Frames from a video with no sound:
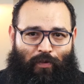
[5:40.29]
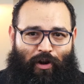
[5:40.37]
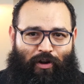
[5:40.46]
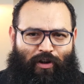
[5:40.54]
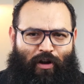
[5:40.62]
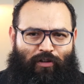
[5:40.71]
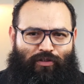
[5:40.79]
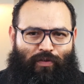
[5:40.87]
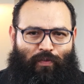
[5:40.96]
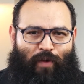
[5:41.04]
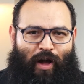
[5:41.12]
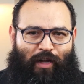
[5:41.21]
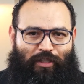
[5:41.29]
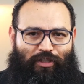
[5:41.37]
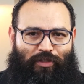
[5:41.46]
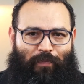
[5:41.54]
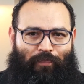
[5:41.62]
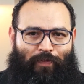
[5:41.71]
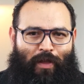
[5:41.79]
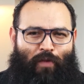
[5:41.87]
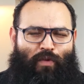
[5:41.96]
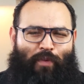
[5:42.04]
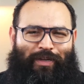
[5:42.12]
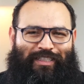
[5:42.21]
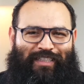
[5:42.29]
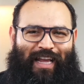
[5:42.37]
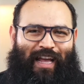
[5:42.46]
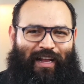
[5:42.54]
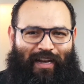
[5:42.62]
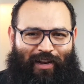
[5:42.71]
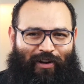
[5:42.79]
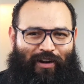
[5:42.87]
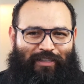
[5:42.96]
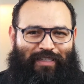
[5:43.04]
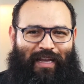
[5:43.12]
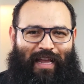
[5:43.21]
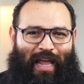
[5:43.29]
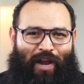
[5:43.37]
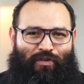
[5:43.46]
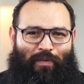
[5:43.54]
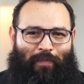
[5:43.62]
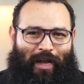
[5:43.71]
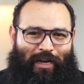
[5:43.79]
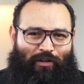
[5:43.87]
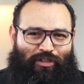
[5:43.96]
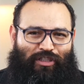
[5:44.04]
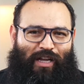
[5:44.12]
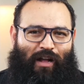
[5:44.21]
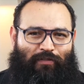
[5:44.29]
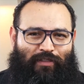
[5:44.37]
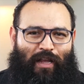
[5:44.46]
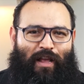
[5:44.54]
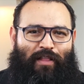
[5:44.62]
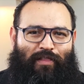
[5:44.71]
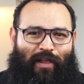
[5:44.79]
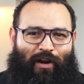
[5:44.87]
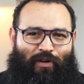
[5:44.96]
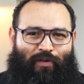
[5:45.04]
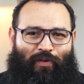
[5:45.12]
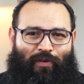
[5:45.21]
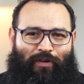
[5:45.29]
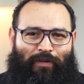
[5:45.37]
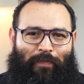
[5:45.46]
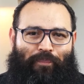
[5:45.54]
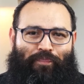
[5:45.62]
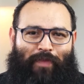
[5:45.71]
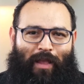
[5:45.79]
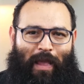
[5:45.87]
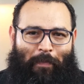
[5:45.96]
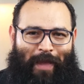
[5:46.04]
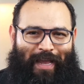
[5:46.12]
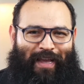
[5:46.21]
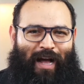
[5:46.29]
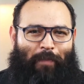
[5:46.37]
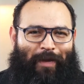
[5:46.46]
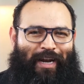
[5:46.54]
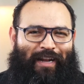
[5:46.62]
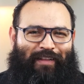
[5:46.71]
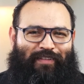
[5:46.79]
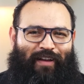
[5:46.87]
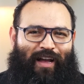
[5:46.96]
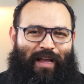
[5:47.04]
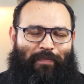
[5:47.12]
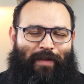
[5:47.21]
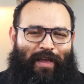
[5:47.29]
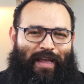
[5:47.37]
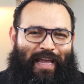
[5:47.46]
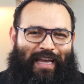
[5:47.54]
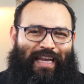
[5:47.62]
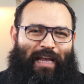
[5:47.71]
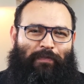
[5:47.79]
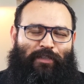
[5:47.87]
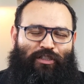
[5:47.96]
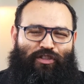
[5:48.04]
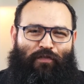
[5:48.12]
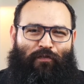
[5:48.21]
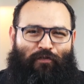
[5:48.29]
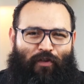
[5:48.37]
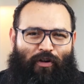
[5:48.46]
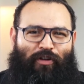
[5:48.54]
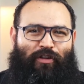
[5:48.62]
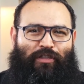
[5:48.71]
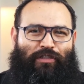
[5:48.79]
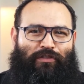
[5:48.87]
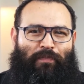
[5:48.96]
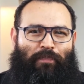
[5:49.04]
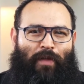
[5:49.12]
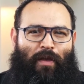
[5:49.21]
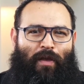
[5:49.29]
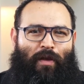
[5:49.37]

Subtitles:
We are called to watch. When we stay alert and remind ourselves that our Lord may come at any time, He keeps us focused.